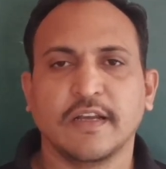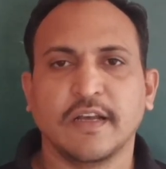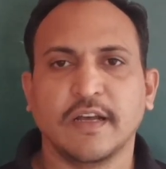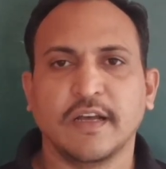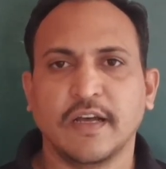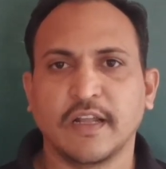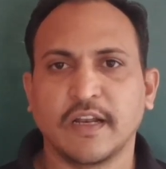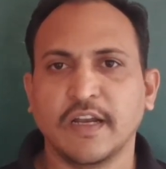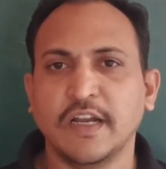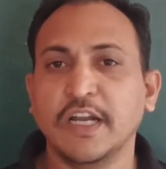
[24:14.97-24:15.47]

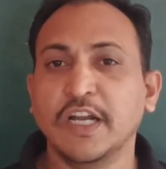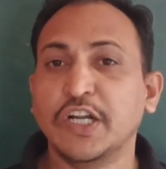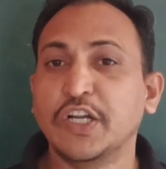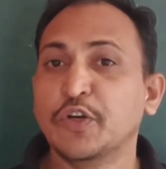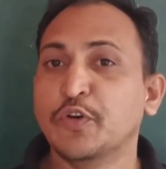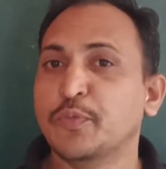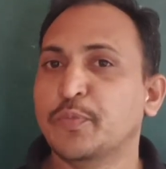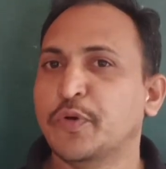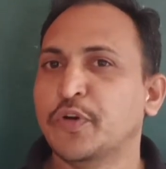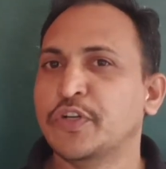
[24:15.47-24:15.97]

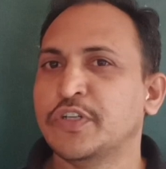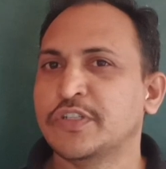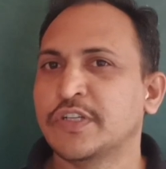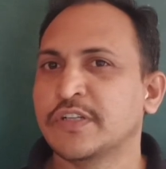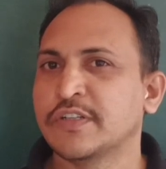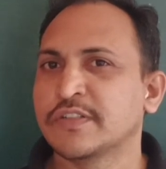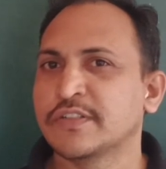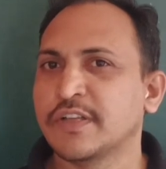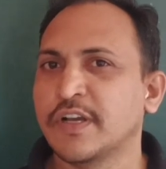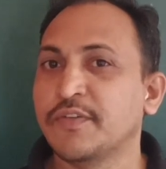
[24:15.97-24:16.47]
relative
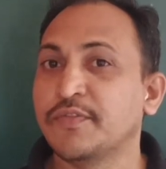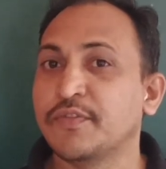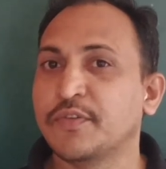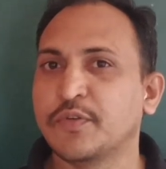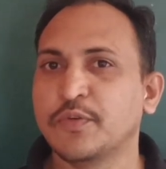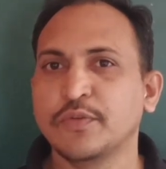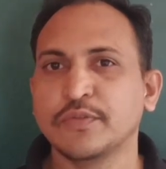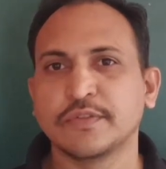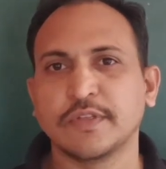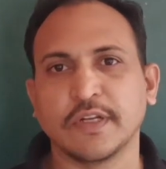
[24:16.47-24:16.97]
positions of
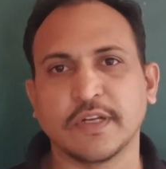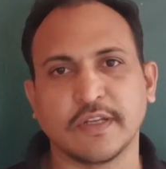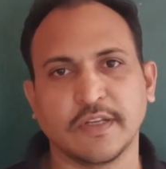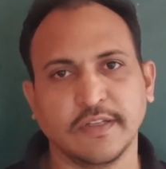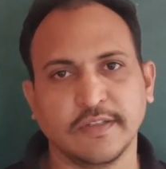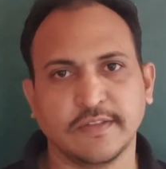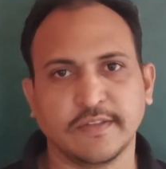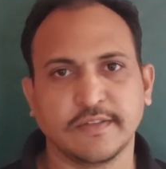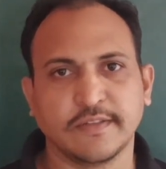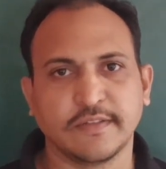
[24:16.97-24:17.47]
2
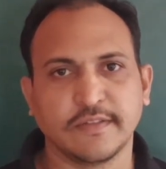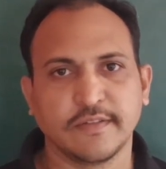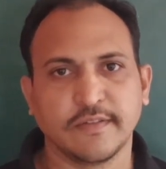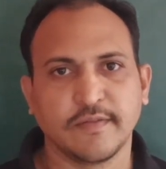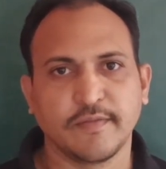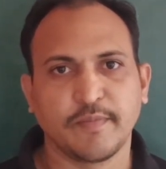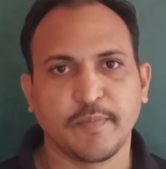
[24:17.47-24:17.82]
circles.